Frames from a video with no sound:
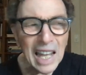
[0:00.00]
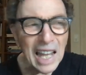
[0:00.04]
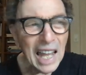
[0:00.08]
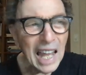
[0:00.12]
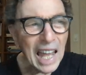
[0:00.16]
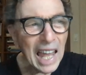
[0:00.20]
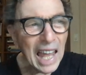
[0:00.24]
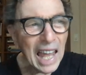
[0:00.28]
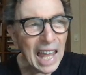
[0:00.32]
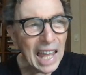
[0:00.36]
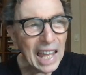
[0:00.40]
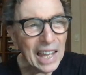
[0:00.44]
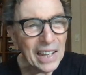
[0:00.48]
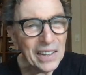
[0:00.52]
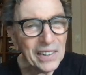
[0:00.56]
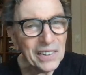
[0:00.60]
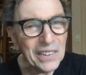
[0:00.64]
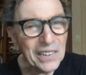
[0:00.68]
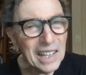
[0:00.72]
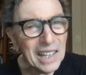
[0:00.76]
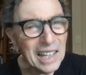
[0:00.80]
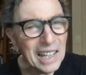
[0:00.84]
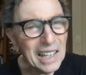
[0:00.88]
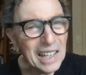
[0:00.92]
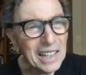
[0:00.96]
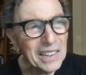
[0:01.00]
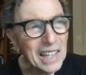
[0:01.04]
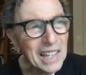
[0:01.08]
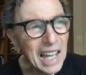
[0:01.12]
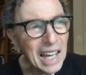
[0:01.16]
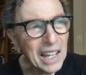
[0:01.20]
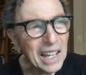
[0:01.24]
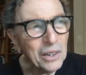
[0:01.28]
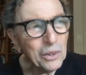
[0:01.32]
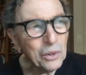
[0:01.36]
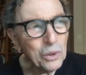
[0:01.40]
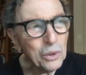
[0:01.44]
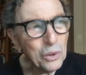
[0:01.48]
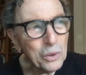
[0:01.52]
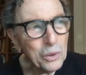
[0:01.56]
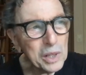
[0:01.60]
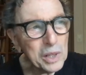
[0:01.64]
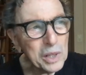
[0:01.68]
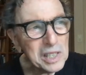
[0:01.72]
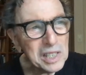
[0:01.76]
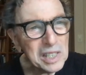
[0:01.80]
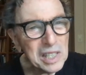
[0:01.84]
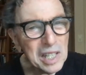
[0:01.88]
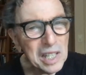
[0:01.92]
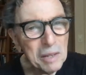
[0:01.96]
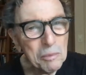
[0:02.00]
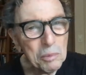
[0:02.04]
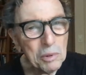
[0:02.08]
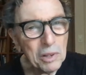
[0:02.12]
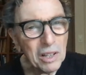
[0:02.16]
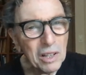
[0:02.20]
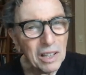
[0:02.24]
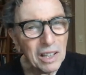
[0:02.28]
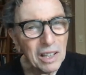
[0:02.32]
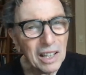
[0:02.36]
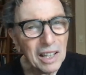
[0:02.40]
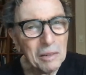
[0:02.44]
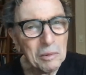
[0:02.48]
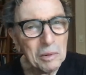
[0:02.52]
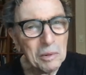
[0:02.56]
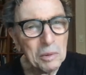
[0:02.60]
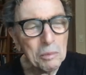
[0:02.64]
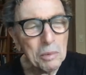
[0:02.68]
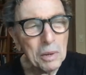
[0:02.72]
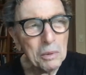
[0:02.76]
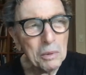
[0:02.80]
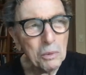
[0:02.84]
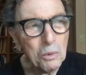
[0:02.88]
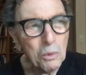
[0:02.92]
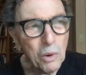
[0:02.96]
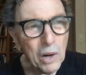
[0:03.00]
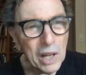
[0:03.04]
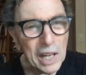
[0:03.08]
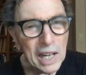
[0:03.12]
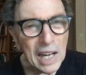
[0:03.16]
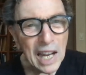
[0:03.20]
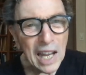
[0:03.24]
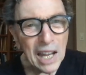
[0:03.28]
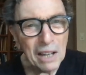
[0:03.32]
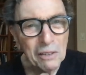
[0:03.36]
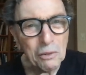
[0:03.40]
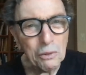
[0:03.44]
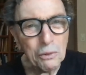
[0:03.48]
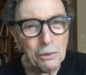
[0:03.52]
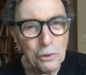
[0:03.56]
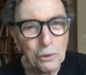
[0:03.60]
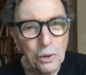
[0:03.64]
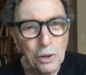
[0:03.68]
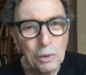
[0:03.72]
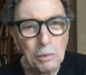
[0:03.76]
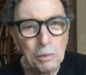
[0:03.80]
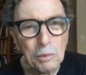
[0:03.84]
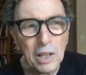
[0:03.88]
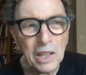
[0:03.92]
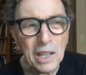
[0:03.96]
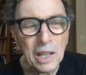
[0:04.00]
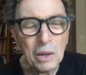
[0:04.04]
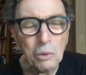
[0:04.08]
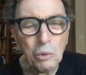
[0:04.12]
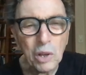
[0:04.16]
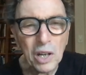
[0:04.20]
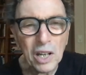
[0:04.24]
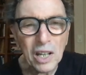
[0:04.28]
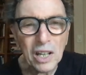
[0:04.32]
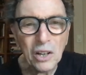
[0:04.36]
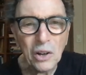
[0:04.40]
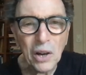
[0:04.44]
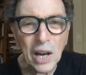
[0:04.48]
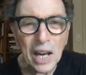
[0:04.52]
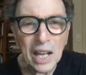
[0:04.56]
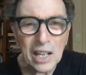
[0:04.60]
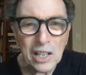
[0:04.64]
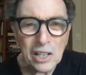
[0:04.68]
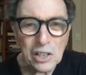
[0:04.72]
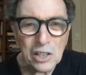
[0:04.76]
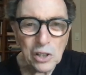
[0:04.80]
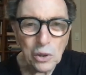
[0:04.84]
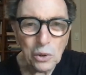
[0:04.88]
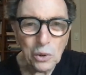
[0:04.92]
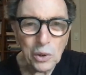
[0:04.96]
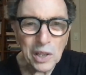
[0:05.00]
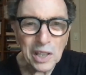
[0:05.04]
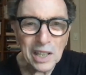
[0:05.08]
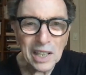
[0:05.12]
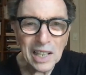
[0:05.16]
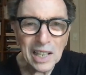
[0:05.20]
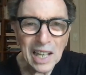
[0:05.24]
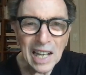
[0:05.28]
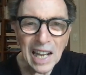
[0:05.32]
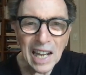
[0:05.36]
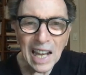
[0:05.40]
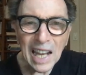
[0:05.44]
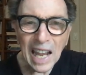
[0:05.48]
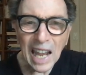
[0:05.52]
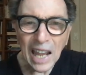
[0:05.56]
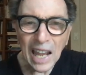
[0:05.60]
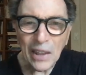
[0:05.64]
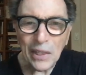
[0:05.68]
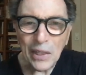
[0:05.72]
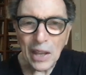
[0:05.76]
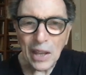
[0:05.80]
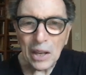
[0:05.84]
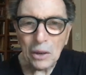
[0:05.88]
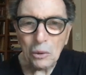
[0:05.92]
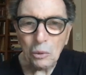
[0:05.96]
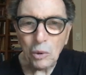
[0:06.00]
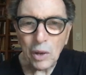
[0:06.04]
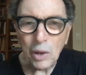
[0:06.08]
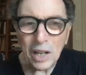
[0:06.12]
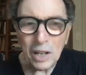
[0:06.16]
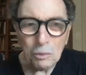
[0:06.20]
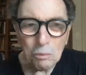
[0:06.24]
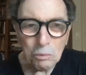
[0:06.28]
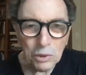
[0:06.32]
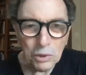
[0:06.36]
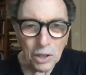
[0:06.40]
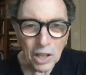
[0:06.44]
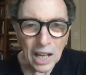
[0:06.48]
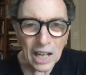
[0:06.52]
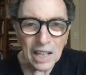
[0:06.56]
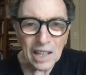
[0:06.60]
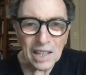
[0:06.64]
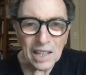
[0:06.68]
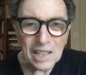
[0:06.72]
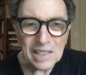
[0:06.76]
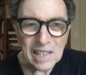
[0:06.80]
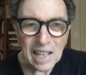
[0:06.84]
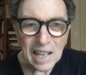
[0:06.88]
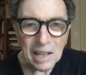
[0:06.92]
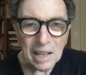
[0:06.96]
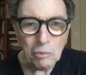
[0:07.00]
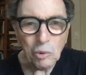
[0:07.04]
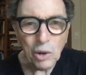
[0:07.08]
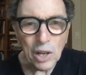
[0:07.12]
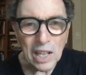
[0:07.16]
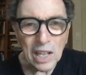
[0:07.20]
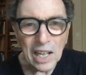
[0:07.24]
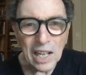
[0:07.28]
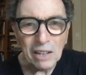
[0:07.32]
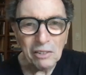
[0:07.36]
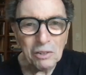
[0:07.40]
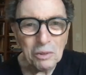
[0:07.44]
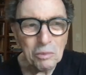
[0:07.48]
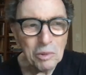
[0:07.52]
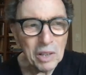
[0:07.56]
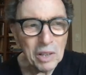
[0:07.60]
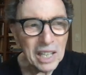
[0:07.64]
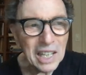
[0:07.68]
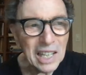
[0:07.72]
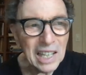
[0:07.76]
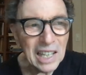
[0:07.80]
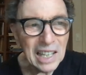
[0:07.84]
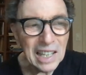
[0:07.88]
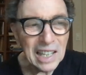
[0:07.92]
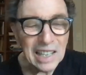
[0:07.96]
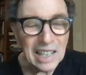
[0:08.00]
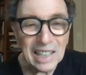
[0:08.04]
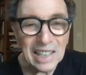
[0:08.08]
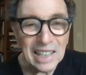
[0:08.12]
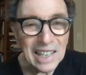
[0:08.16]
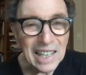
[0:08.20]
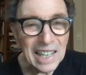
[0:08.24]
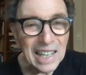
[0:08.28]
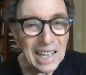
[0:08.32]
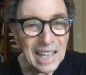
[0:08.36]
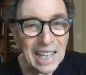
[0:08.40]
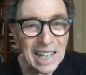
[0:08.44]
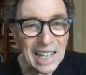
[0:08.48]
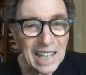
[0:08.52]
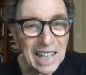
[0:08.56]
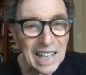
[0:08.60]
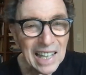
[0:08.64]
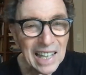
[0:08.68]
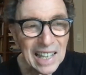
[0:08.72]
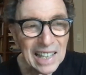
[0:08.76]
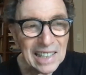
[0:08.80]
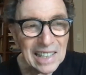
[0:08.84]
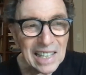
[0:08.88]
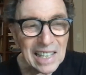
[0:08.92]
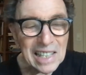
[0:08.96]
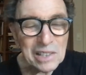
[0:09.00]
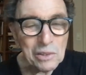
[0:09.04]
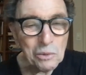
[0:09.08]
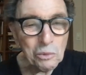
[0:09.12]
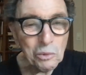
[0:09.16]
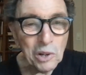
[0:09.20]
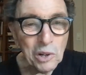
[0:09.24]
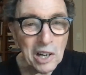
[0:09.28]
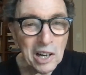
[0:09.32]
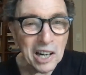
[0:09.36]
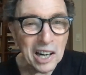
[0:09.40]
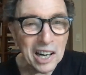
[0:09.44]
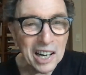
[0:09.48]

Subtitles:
and not always typical. I mean, people want to have a formula, they want to know how to do it, and they want to apply the same way to everybody, and it doesn't work.